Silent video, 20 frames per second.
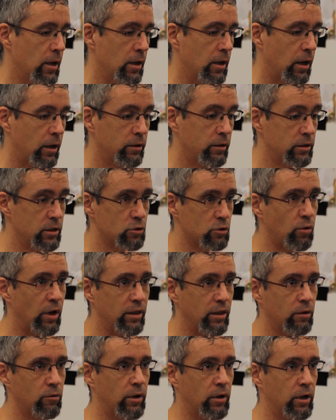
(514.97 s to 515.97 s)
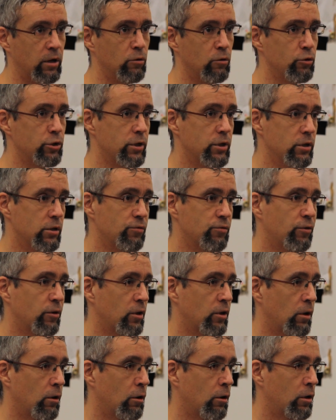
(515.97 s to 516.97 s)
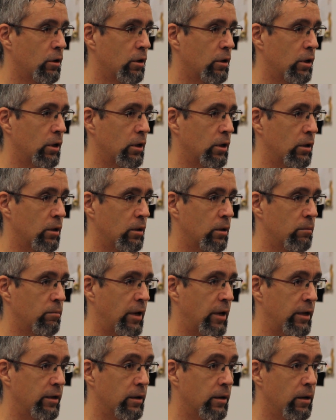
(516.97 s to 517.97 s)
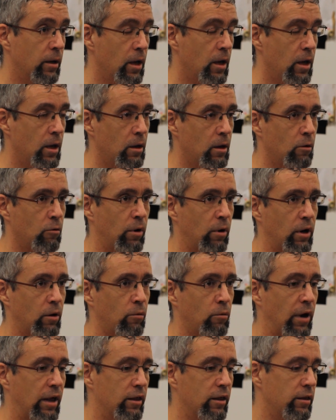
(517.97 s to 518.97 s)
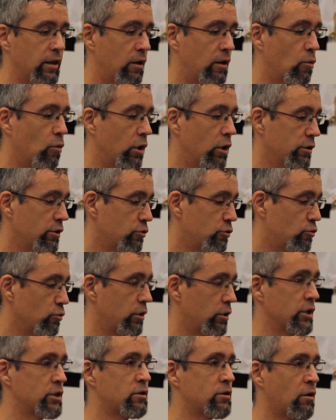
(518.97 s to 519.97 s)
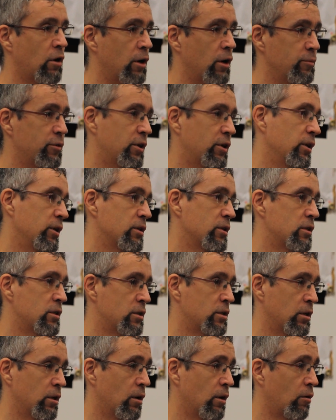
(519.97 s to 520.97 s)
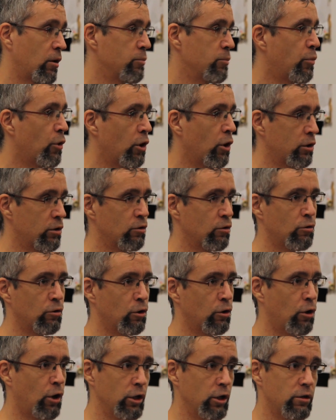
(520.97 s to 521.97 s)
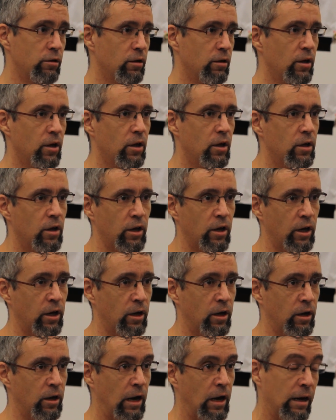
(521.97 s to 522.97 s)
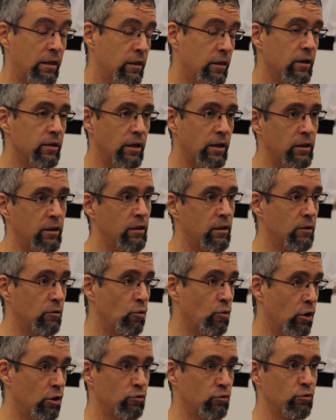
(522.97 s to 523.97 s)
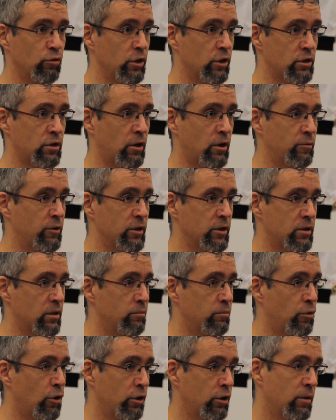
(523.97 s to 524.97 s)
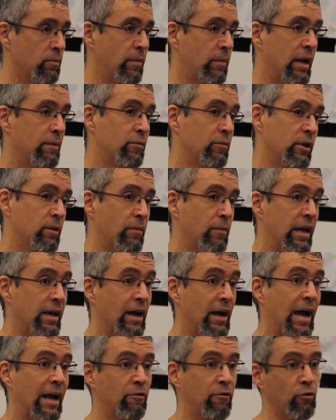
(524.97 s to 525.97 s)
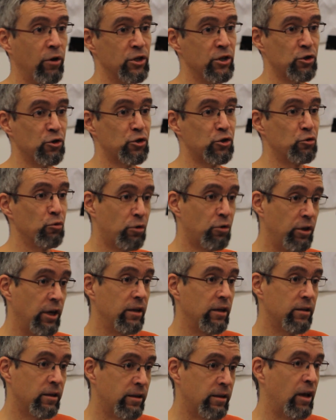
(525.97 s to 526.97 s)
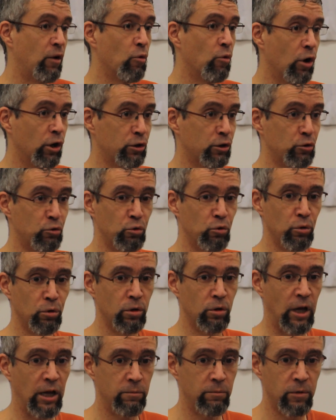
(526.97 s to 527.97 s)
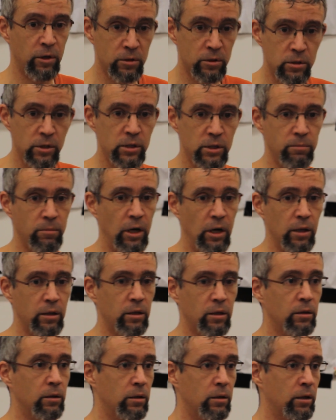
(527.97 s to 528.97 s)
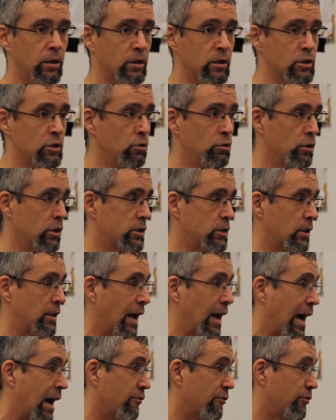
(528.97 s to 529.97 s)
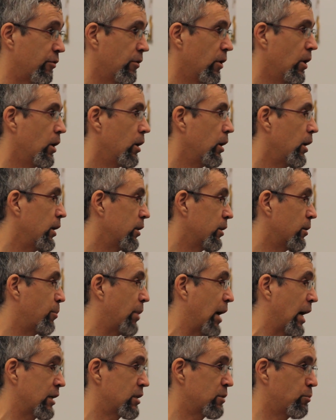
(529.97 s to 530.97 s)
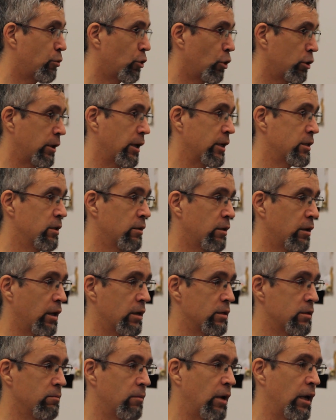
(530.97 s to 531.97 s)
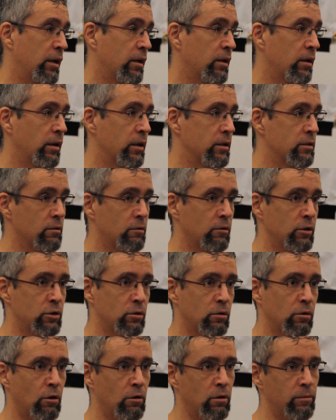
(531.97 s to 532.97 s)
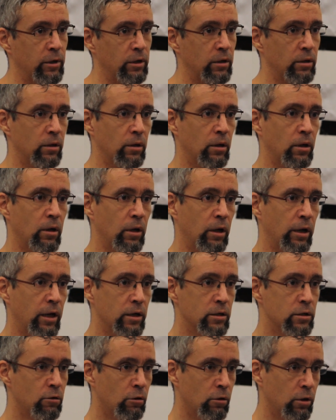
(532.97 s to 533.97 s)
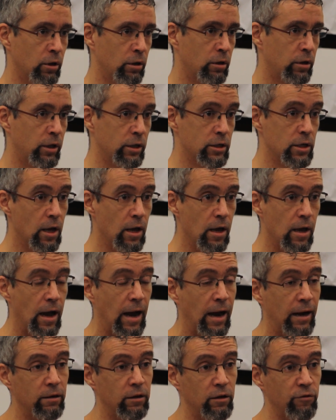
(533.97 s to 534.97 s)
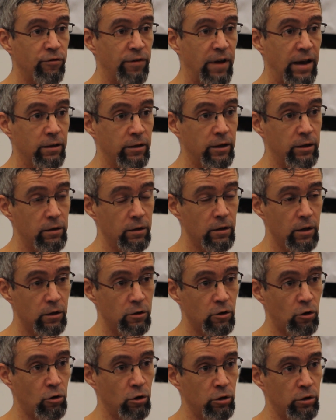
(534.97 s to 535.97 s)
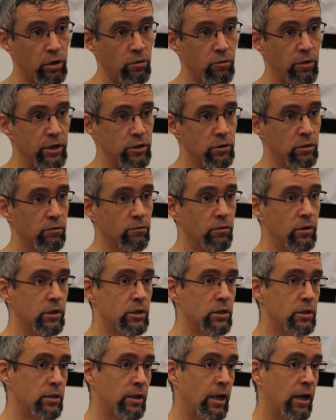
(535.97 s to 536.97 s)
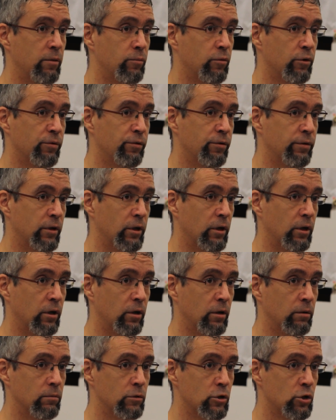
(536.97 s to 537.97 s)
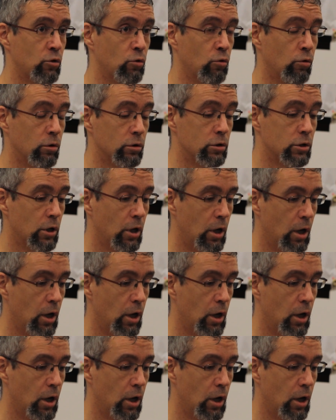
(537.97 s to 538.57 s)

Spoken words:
And this is why they were a nuisance for the local mayor. Whether they wanted to disrupt his report or not, I think they didn't want to disrupt his report. But the mayor had reasons to think that they wanted to do that, because these are militant students that have, in the past, protested against the mayor, against the regional government, and against other things, and defended the continuation of this type of schools.